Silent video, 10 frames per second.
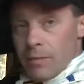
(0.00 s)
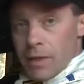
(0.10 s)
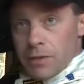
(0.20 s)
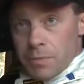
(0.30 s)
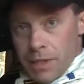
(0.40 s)

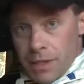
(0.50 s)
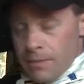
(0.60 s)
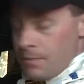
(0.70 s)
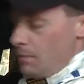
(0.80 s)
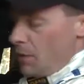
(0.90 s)
pit speed,
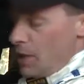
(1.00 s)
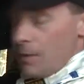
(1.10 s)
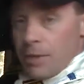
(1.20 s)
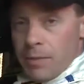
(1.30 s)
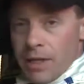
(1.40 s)
we come
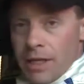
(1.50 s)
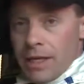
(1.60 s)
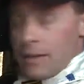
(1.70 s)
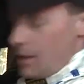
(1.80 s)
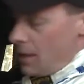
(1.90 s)
into pit
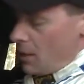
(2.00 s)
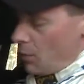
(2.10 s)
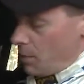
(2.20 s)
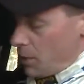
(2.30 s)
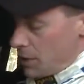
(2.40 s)
lane,
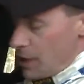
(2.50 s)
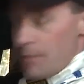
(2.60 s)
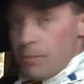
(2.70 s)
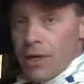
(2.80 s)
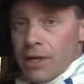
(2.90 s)
we push
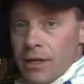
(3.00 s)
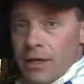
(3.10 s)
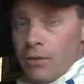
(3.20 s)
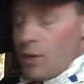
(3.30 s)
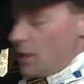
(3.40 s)
that button,
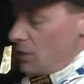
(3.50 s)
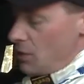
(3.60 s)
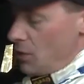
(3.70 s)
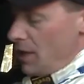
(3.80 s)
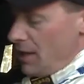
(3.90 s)
we can
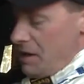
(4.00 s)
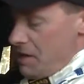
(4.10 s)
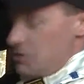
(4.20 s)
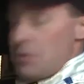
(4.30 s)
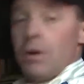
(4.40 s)
do it
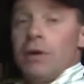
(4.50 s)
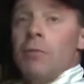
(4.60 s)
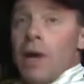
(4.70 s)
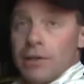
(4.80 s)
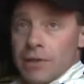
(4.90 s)
at 200
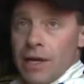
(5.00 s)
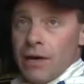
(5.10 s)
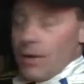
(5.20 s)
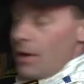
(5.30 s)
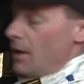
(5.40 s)
miles an
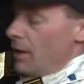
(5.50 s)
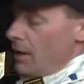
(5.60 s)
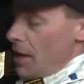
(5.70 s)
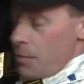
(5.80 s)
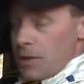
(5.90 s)
hour,
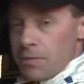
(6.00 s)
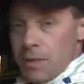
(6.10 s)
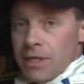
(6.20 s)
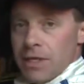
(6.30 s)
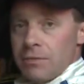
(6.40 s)
and pit
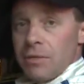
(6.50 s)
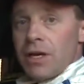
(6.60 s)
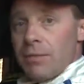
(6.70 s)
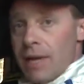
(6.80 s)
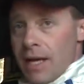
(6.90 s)
speed doesn't
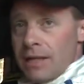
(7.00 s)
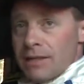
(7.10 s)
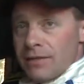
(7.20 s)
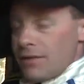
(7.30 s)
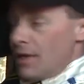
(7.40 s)
become
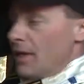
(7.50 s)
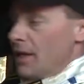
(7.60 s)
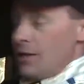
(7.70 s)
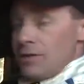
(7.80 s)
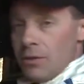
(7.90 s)
active
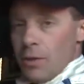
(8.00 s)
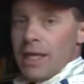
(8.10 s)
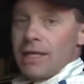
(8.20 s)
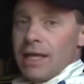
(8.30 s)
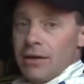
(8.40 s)
until we
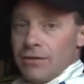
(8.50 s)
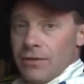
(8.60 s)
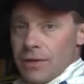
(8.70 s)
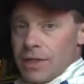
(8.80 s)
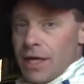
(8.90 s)
get down to
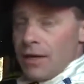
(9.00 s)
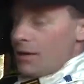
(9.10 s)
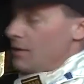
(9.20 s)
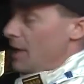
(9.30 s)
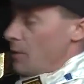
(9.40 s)
first
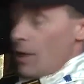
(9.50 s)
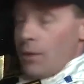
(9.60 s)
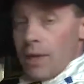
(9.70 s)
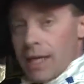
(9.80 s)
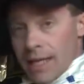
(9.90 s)
gear. That way
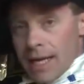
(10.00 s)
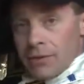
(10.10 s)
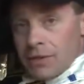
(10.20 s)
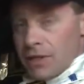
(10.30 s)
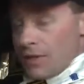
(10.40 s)
we can
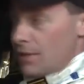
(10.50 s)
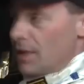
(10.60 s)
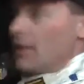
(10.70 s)
downshift.